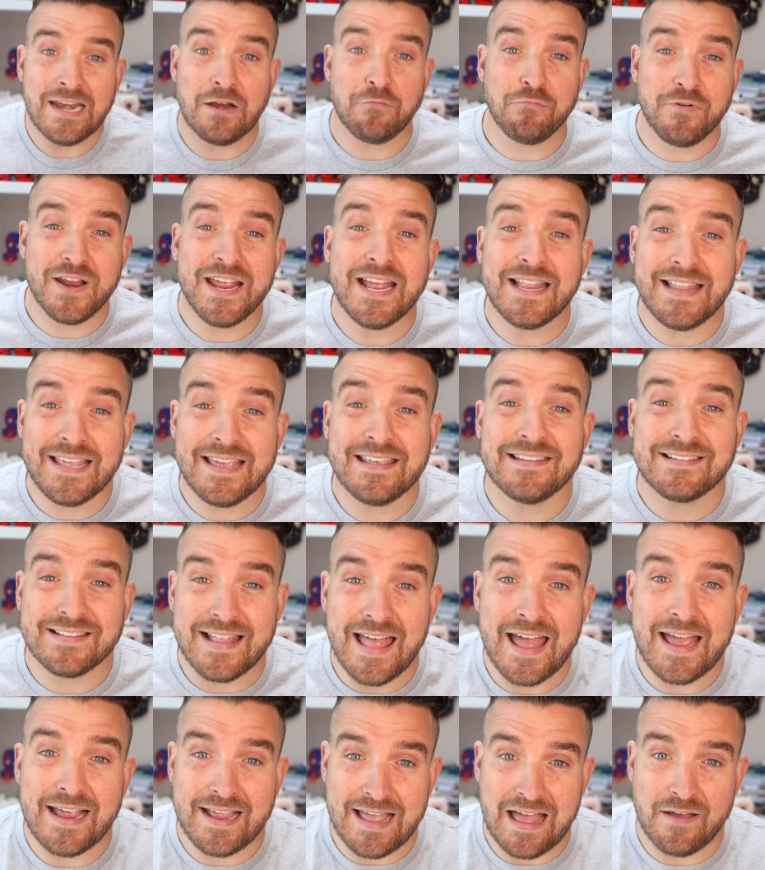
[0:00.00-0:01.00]
It really is
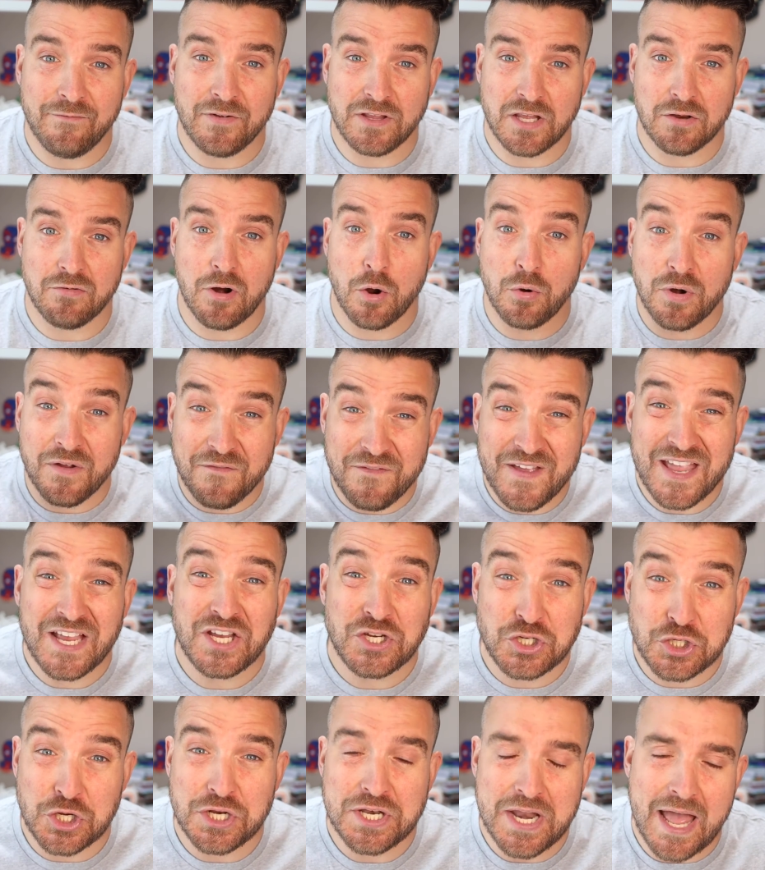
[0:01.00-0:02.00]
like having your own
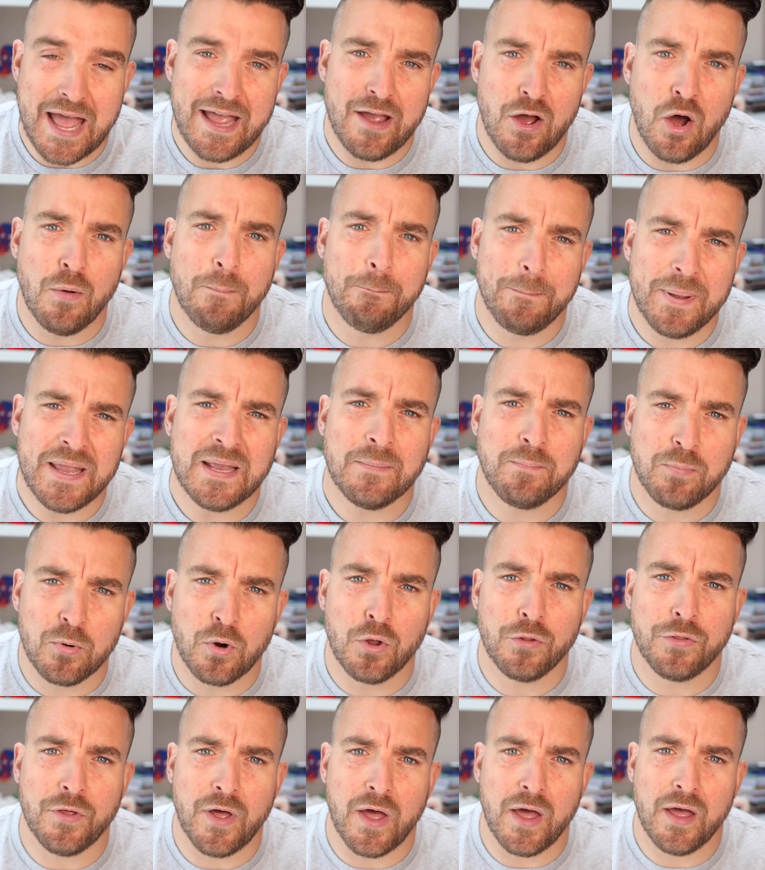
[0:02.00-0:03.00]
eviction night on Big
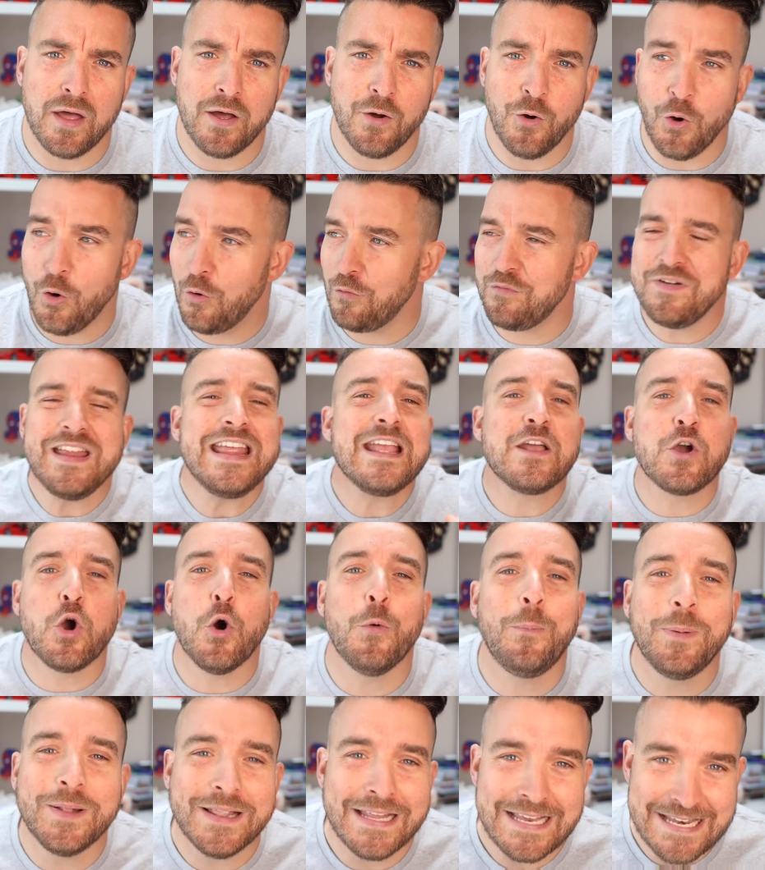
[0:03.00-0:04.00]
Brother or
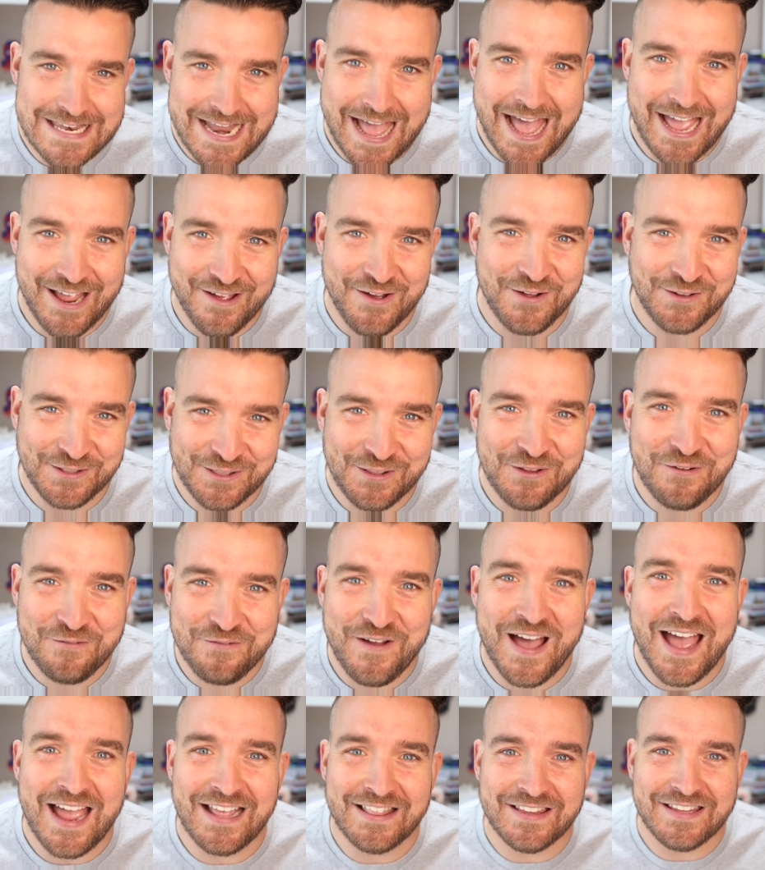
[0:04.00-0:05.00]
recoupling night on
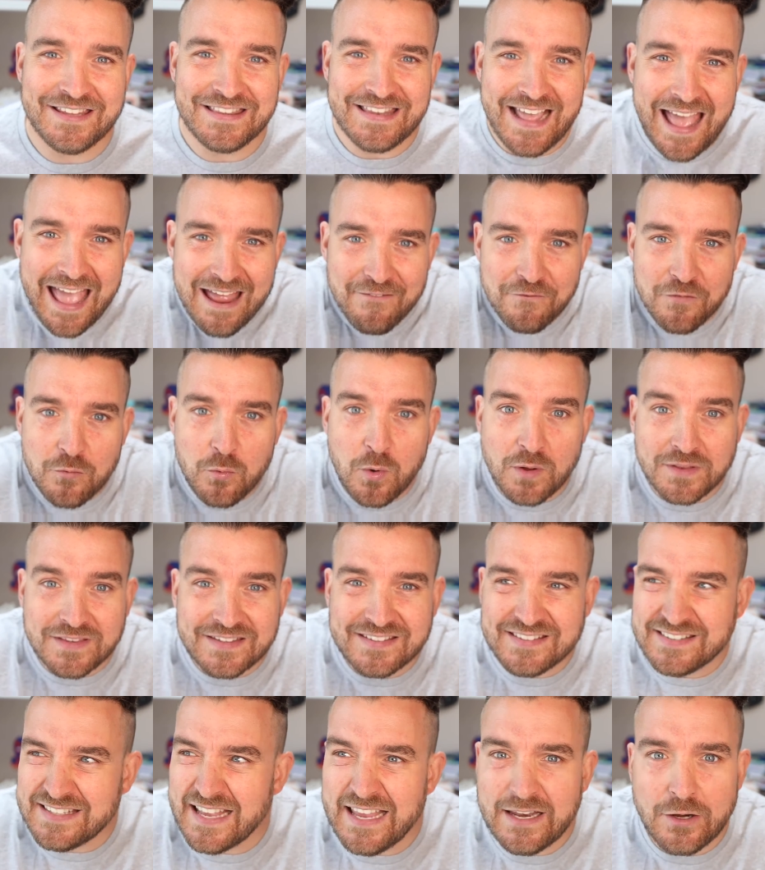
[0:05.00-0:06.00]
Love Island.
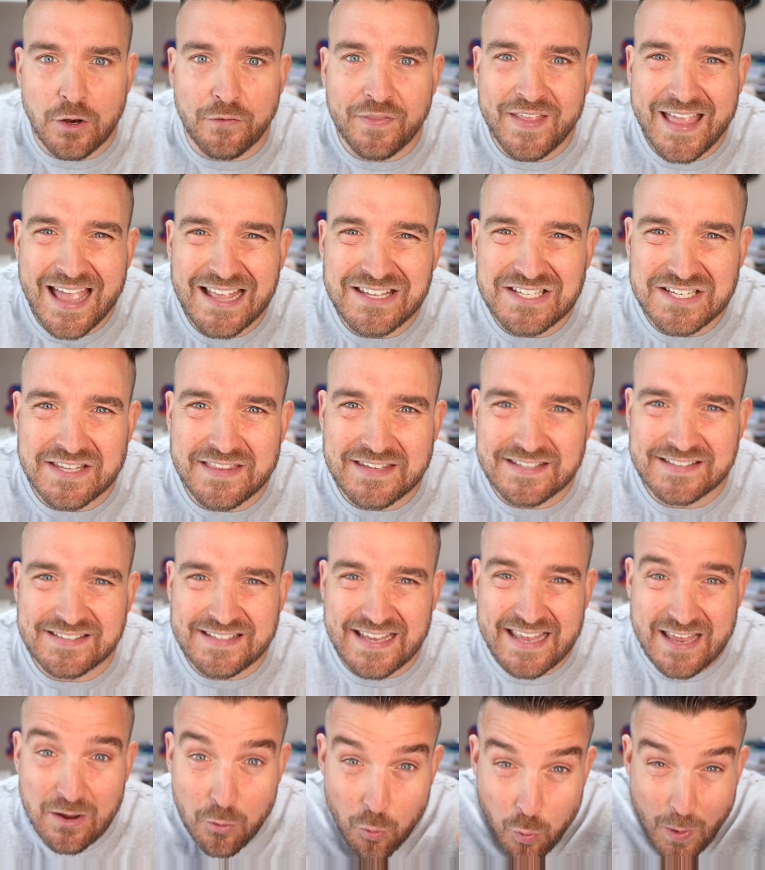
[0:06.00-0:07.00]
Everyone's sitting on the edge of the
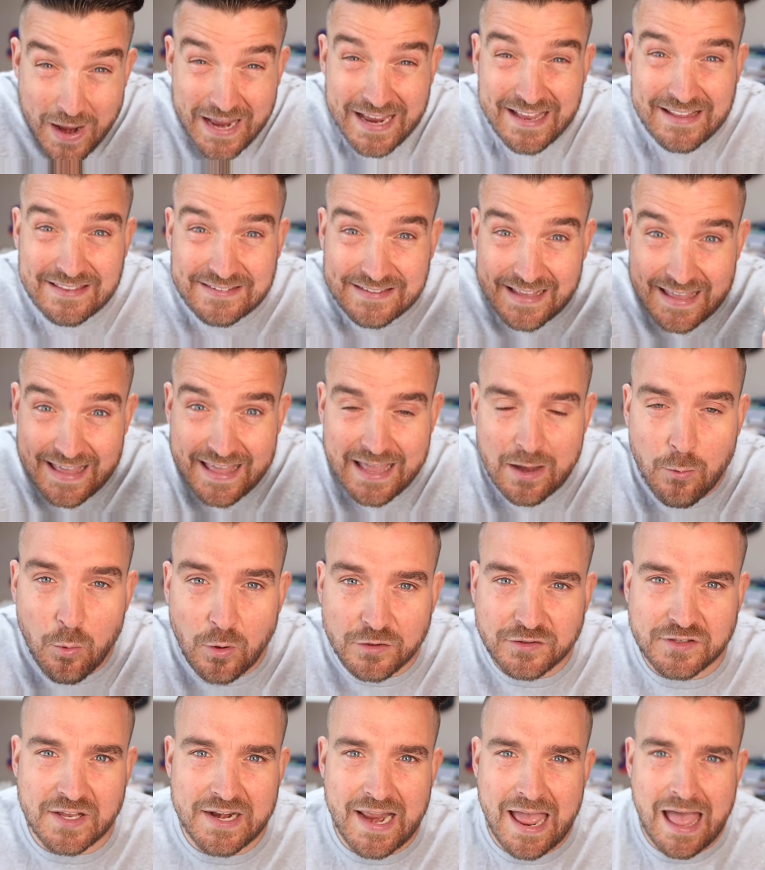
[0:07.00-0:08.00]
seat waiting to hear
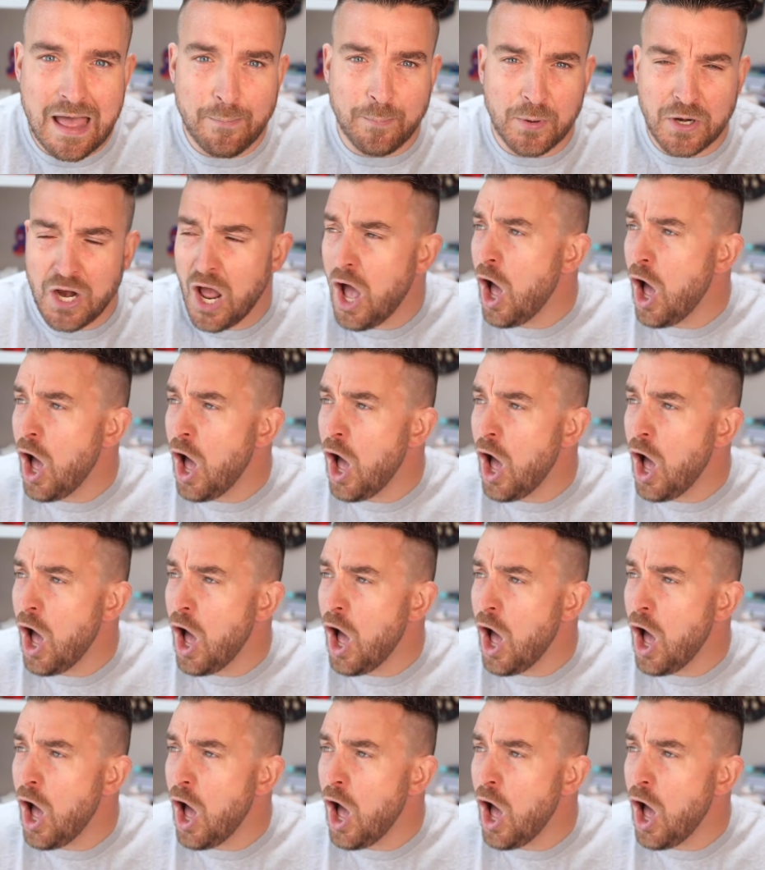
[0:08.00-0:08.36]
what's going to happen.